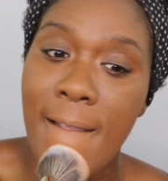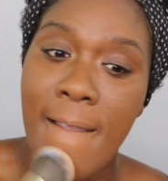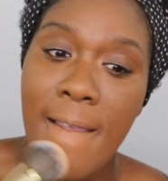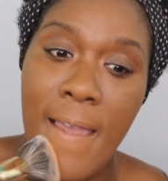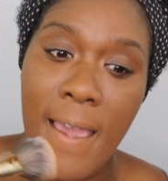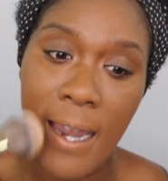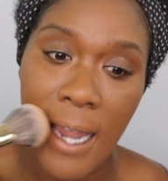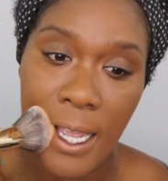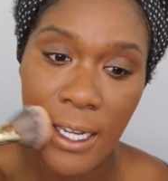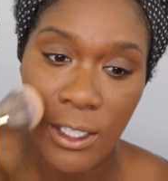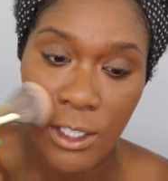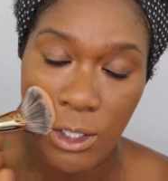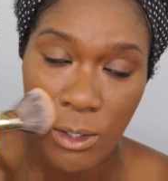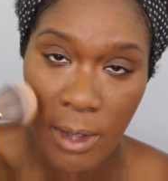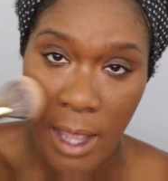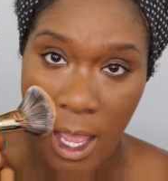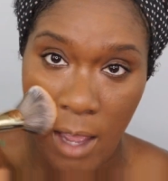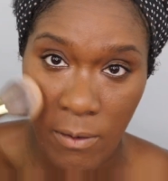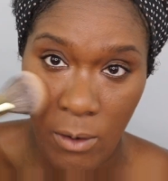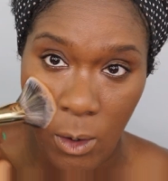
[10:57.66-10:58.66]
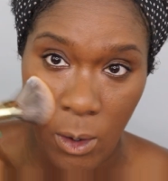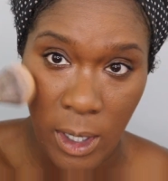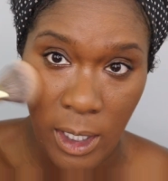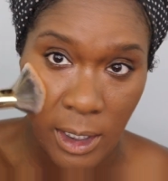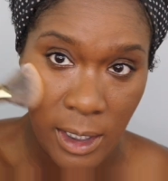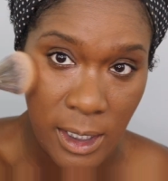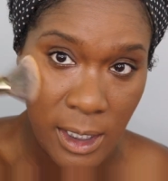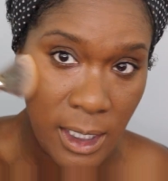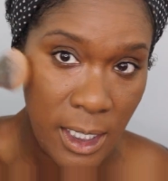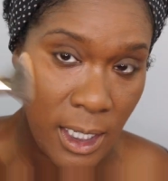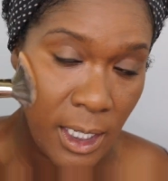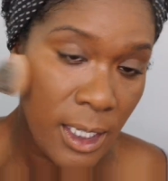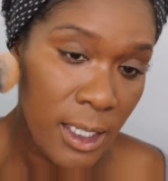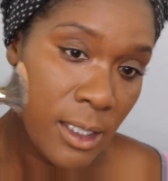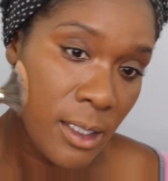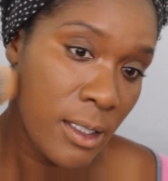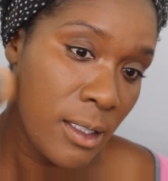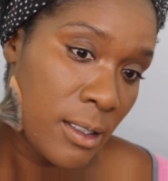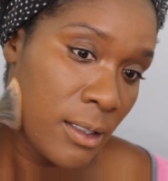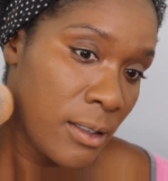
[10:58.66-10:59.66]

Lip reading: And I do have oily skin.